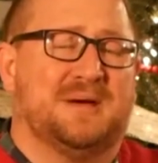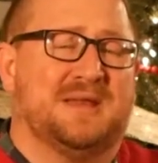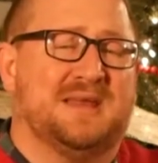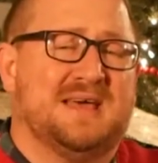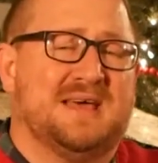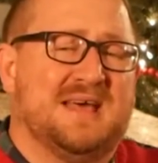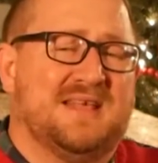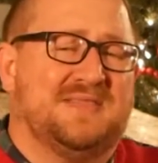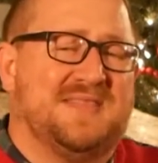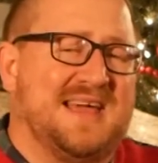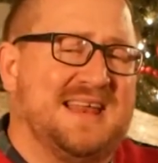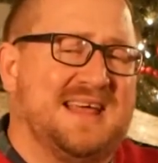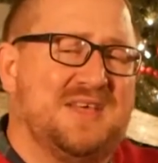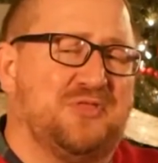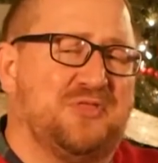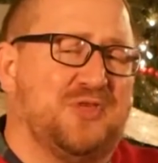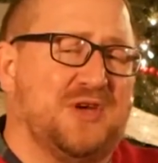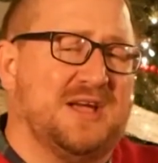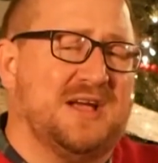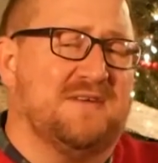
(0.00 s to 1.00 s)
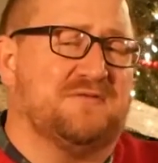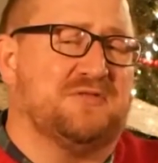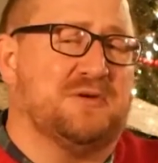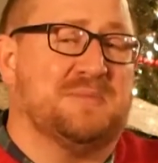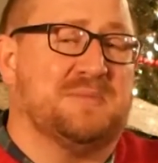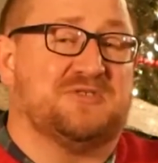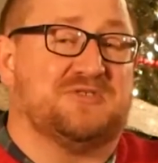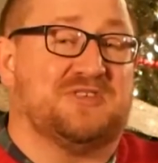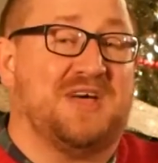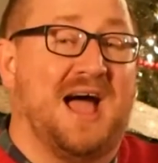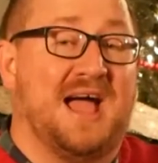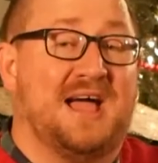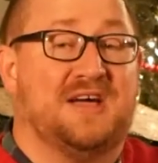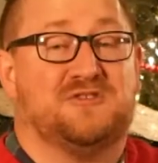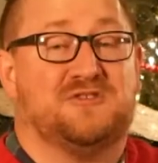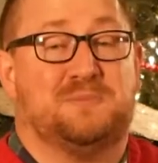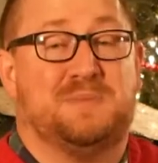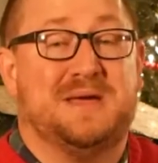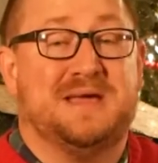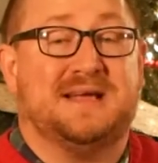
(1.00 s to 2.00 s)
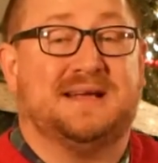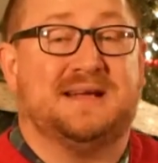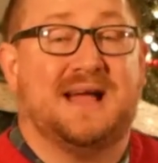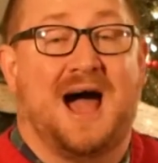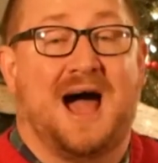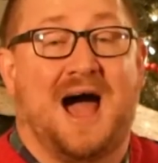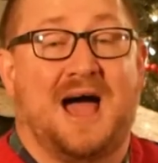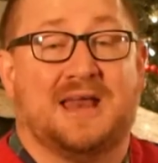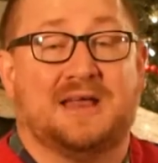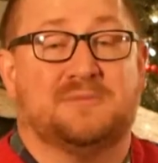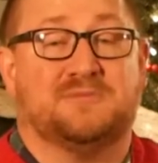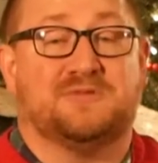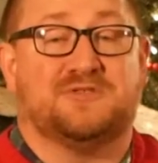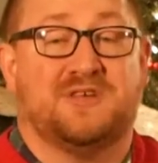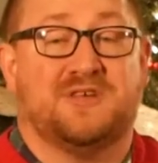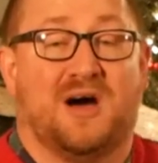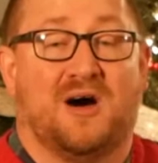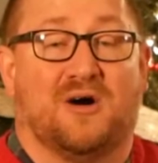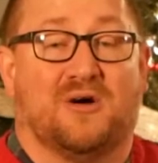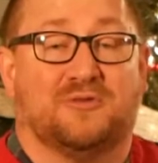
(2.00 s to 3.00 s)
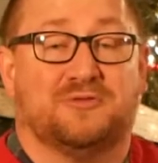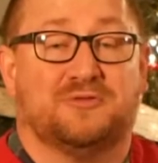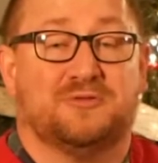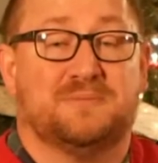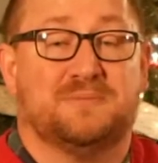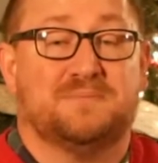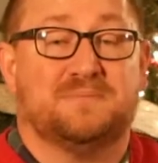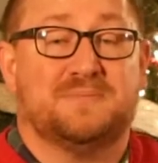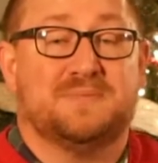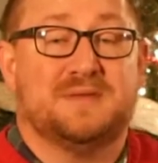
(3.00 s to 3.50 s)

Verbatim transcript: but they didn't think of the Messiah as being God himself.